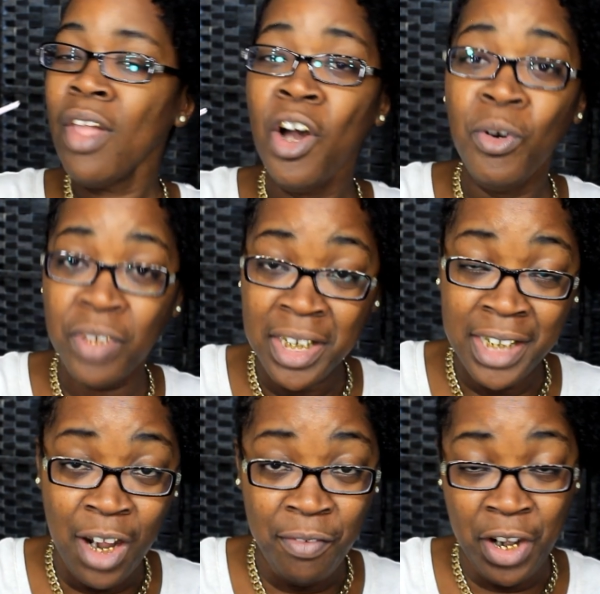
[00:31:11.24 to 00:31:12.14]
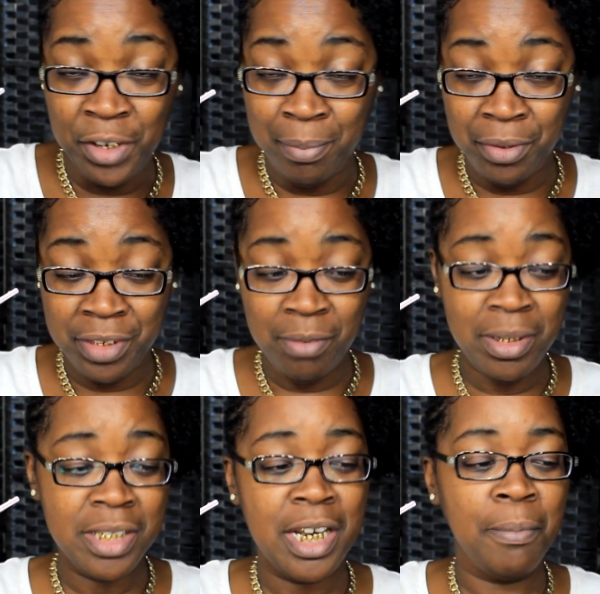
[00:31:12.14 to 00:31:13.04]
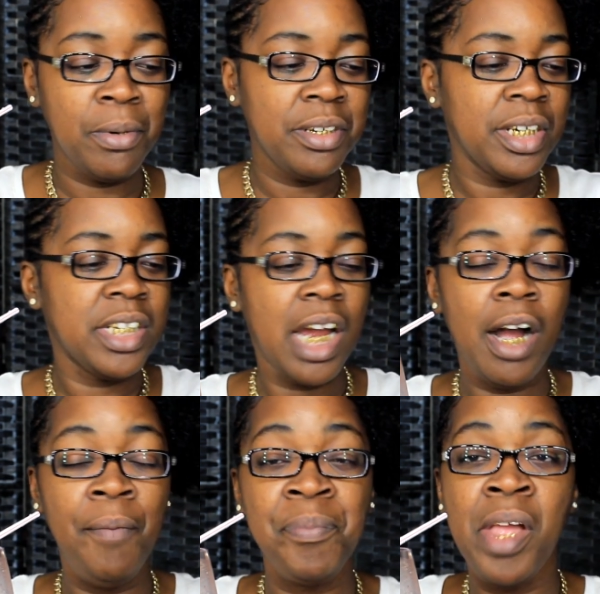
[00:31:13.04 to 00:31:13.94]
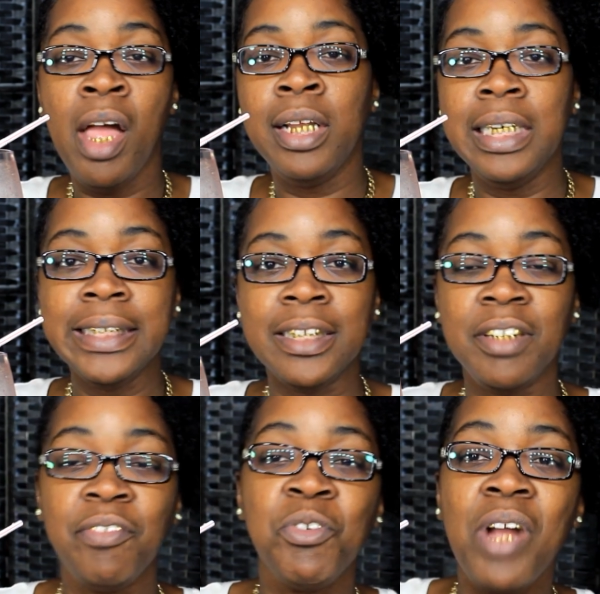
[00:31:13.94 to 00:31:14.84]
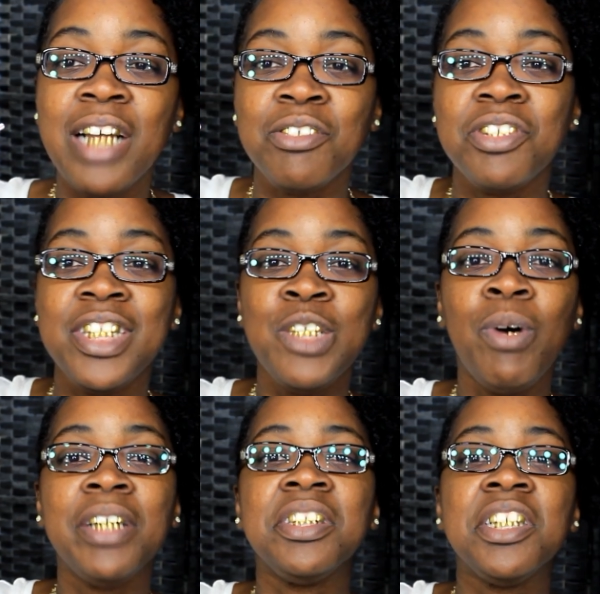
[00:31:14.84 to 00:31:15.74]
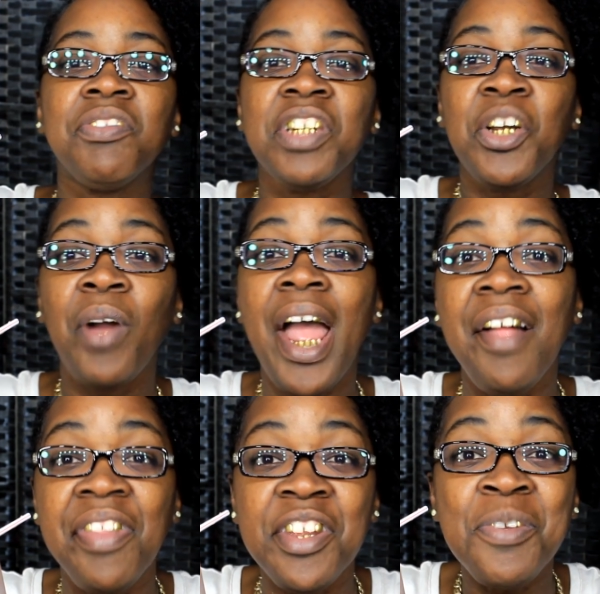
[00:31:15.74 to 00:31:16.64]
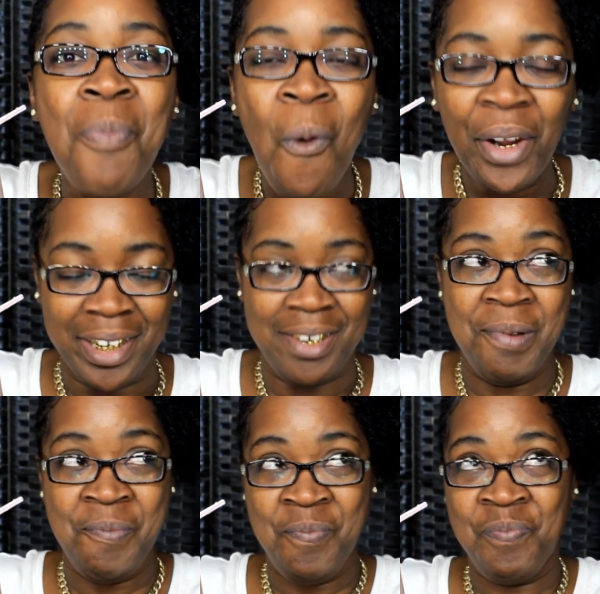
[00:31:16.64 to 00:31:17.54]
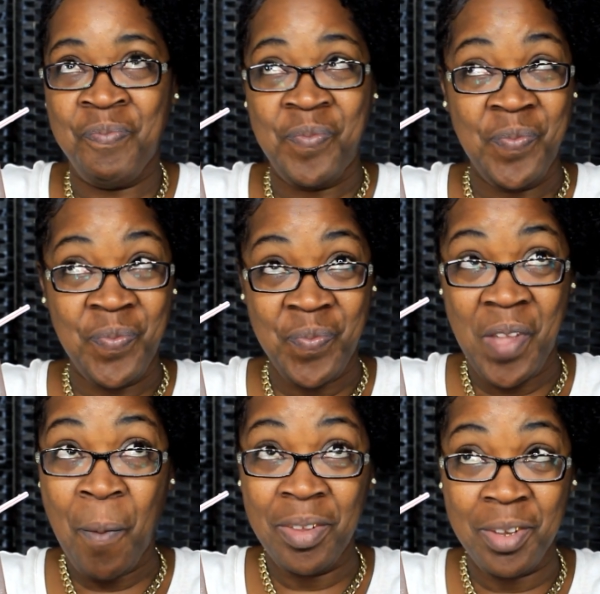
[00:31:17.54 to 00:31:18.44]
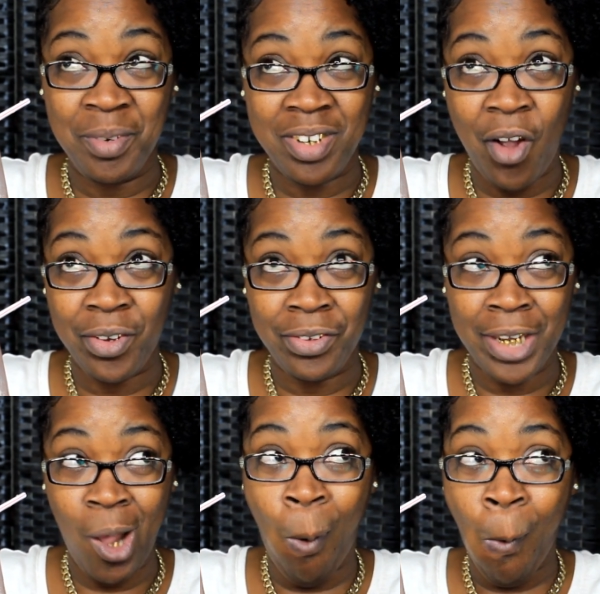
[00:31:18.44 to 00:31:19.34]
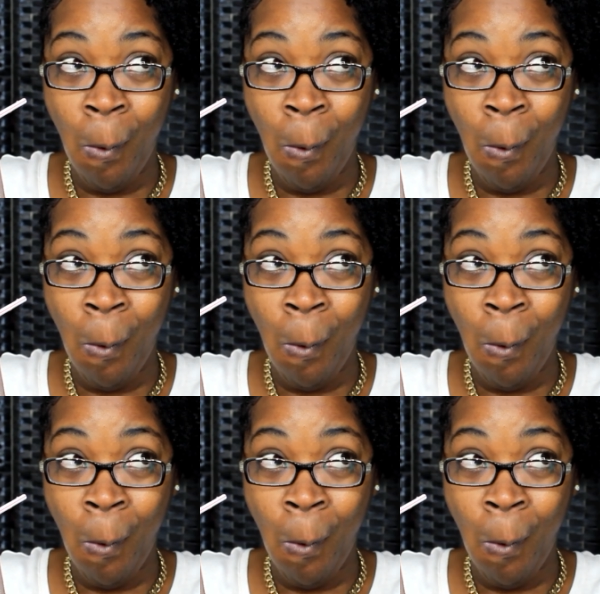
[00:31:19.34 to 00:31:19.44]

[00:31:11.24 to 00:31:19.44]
Oh, thank y'all for all the birthday wishes. I appreciate y'all. Listen, if you guys are still watching this video at this point, let me see what y'all can say.